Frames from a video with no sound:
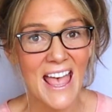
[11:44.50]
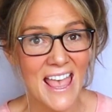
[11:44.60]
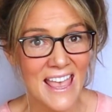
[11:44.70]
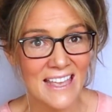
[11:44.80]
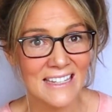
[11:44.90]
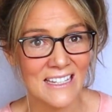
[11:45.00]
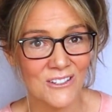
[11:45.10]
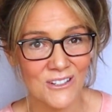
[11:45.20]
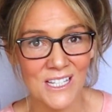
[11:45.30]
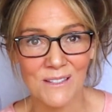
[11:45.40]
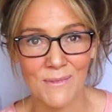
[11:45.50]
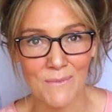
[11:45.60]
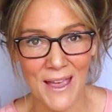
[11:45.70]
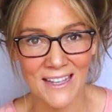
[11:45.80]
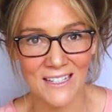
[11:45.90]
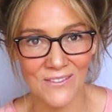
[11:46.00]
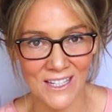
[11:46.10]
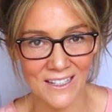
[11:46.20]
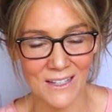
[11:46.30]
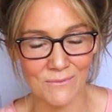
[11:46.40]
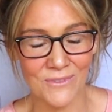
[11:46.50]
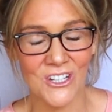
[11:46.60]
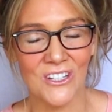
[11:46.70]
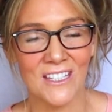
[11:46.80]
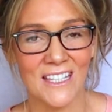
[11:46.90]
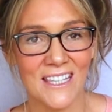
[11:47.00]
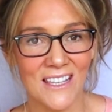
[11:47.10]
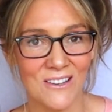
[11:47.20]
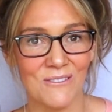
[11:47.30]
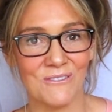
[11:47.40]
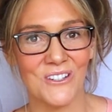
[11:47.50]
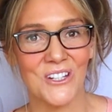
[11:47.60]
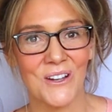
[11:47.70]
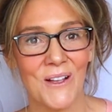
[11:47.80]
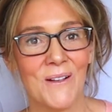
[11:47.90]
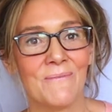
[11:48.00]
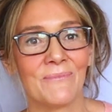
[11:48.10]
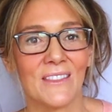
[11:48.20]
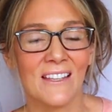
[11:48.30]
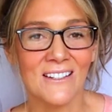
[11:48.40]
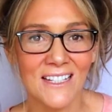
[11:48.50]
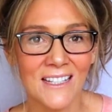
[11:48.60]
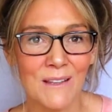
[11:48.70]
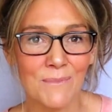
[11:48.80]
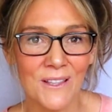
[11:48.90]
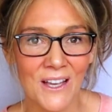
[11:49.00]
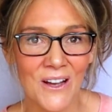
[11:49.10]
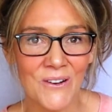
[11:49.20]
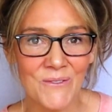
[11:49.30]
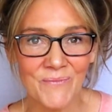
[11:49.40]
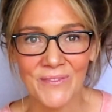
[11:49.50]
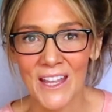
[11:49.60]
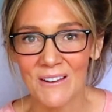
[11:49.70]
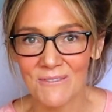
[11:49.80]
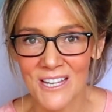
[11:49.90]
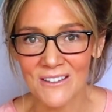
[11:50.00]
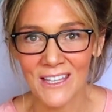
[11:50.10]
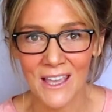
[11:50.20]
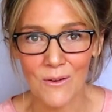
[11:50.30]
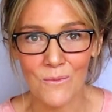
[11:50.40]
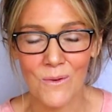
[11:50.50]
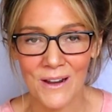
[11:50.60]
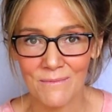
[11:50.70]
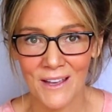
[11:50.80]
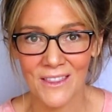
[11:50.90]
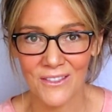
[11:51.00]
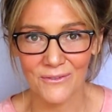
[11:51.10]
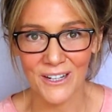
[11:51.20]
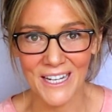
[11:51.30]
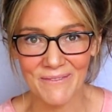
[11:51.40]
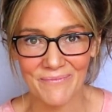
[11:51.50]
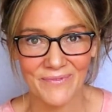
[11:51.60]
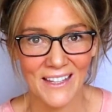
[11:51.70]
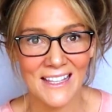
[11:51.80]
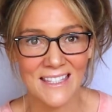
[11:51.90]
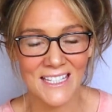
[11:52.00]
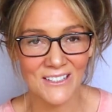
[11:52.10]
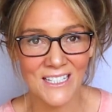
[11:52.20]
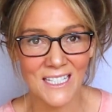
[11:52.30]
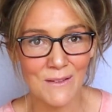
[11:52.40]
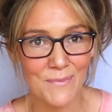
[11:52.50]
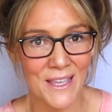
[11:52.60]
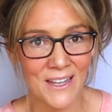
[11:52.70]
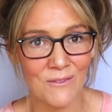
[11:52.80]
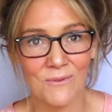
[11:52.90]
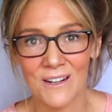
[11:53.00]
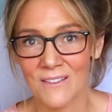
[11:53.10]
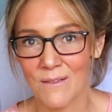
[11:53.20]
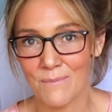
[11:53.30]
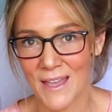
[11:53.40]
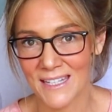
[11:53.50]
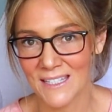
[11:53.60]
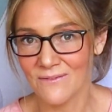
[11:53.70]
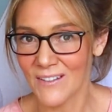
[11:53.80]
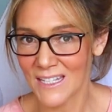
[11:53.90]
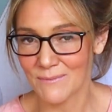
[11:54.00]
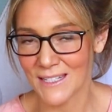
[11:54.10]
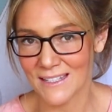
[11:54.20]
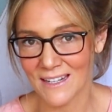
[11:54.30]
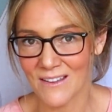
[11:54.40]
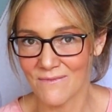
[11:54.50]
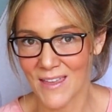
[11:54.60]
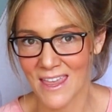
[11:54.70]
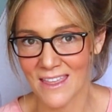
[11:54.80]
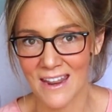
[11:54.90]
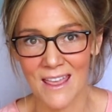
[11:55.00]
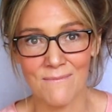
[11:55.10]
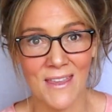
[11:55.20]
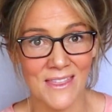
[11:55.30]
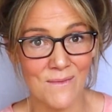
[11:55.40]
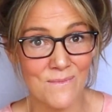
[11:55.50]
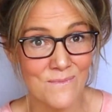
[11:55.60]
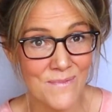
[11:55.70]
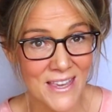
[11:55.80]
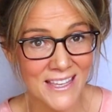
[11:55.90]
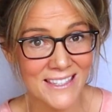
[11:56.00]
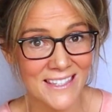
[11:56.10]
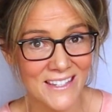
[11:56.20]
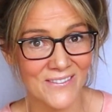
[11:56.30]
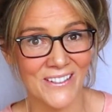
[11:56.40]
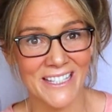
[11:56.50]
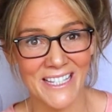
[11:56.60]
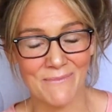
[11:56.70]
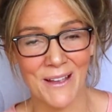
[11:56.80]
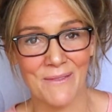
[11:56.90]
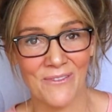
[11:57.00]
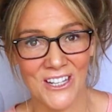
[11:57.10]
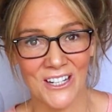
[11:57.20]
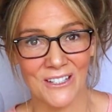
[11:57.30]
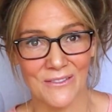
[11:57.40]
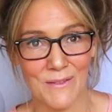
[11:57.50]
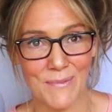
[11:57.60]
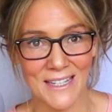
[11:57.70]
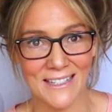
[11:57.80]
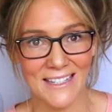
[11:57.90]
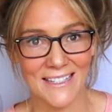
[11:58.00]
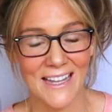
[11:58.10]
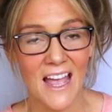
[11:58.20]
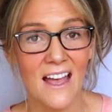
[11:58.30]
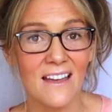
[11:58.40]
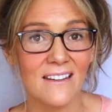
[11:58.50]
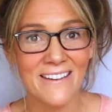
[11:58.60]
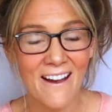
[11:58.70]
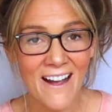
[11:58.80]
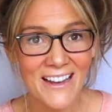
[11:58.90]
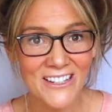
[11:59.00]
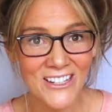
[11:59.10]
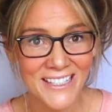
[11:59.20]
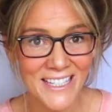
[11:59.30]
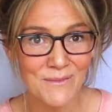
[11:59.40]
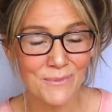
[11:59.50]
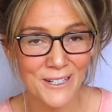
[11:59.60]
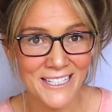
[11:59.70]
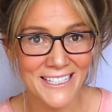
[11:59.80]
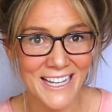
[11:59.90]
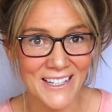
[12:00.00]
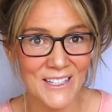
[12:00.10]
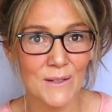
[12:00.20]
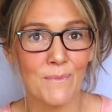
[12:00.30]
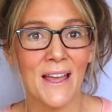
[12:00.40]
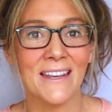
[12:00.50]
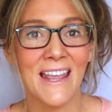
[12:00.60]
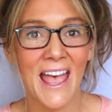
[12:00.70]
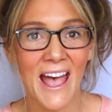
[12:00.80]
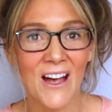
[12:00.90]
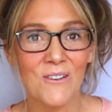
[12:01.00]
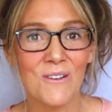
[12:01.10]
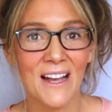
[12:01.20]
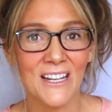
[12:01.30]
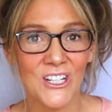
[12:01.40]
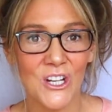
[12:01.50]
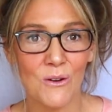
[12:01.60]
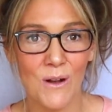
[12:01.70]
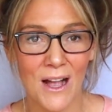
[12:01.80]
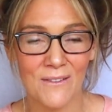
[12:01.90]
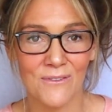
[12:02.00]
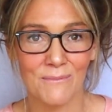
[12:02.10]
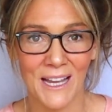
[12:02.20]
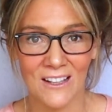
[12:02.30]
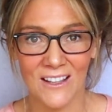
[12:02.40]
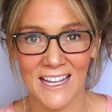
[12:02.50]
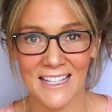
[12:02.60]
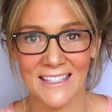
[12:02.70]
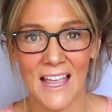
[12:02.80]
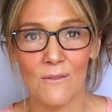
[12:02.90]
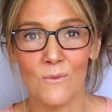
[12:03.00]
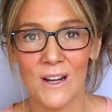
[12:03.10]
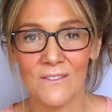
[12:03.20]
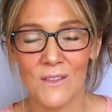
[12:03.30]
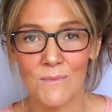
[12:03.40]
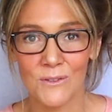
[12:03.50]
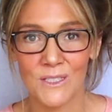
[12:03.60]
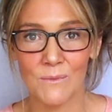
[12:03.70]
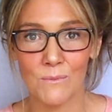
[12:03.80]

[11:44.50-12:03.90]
and increased my passive income, which is huge. There's a link below where you can get 1 month free. It's seriously been one of the best investments that I've made and made the biggest difference in my photography business. Not just in print sales, but in how I show up for my clients at one of the most